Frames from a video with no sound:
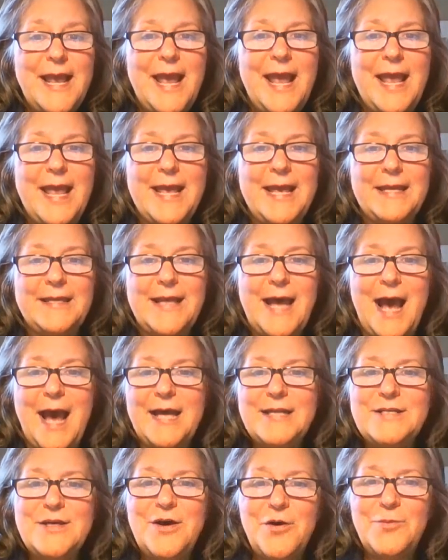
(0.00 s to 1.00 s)
and
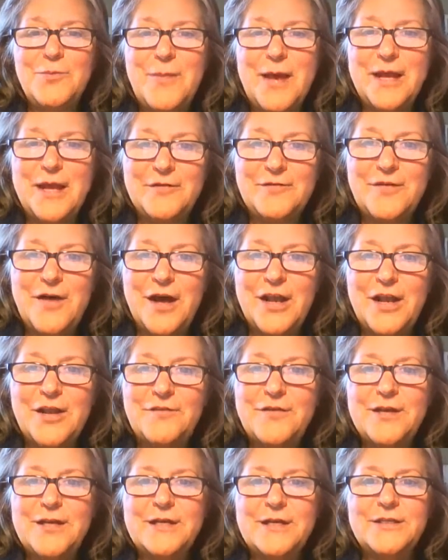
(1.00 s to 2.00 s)
I don't make fun
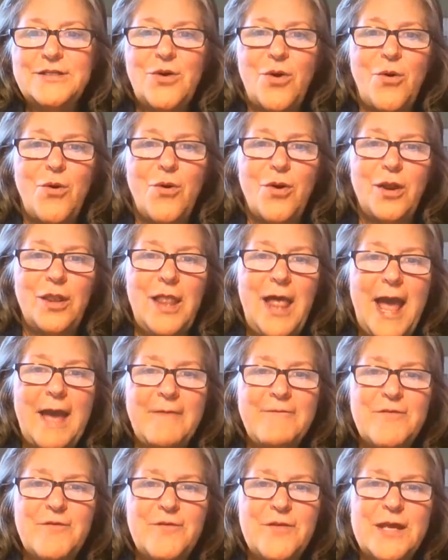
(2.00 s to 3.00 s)
of it or
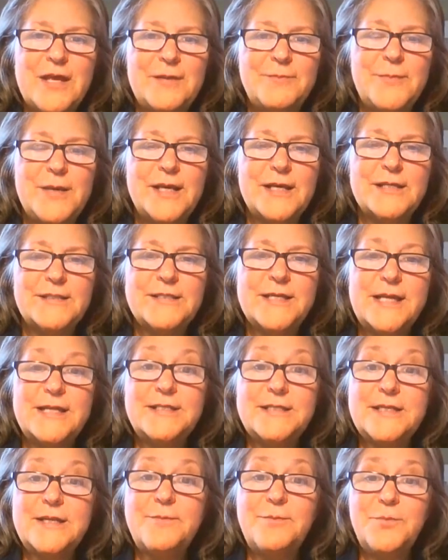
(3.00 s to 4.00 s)
laugh at it because
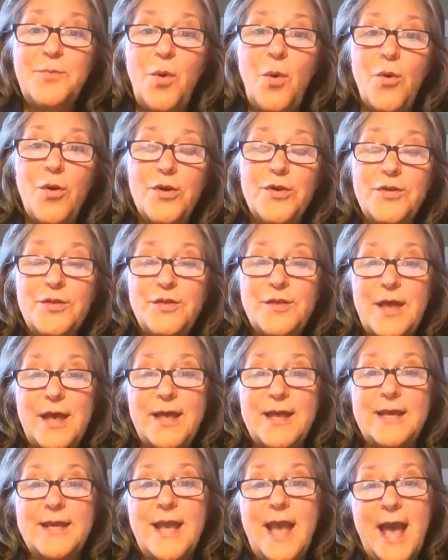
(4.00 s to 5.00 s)
it's an important
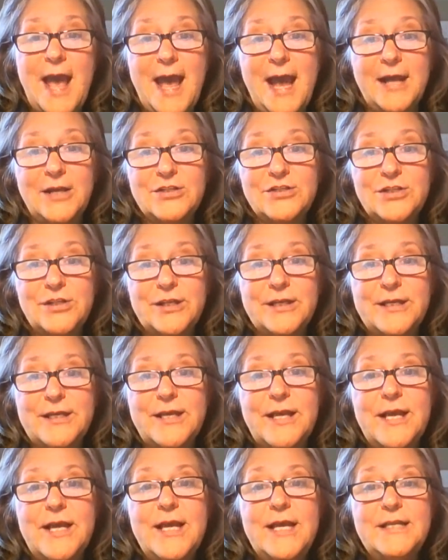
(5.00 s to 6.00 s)
thing
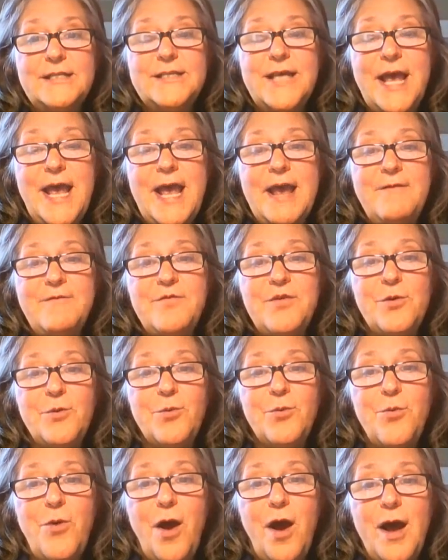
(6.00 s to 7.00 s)
actually to have the
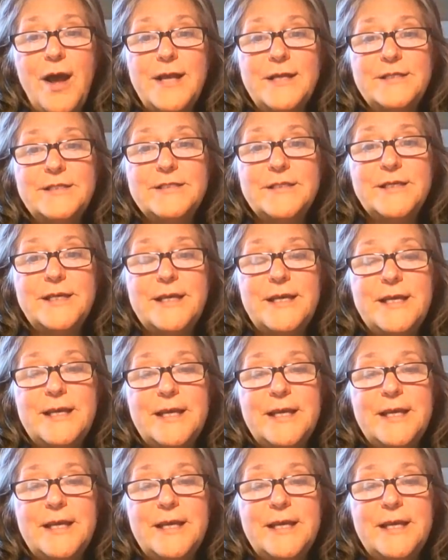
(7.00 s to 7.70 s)
right